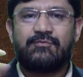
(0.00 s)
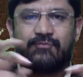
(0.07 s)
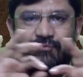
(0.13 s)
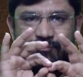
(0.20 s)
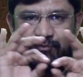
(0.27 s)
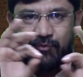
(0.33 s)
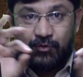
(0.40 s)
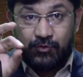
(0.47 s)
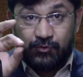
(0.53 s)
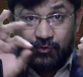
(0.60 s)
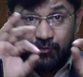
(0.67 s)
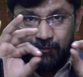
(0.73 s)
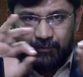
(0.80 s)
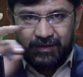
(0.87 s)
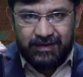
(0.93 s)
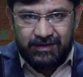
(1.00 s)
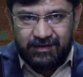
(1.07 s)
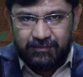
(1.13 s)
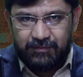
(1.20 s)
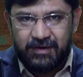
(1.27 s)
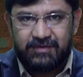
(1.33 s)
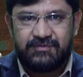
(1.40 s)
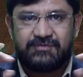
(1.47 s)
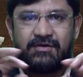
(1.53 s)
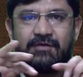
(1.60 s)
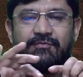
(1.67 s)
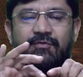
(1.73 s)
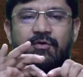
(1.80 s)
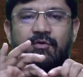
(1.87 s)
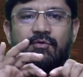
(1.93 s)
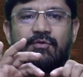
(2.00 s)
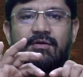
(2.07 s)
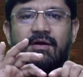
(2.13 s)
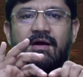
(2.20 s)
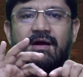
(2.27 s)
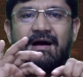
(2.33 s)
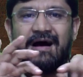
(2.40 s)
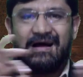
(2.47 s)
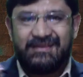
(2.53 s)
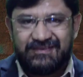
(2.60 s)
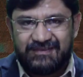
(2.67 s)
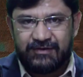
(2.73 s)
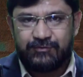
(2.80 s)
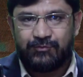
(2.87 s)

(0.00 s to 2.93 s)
for your measurements or for your answers.